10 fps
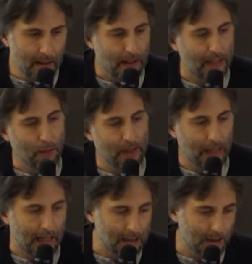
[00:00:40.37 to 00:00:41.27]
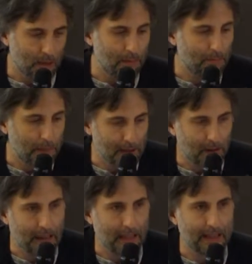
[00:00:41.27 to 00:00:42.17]
And I will add some
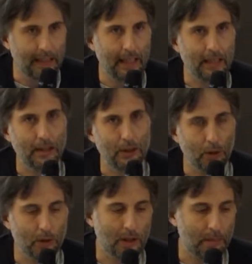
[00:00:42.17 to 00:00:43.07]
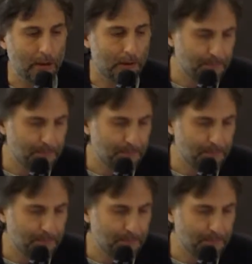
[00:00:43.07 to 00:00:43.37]
personal ideas and show some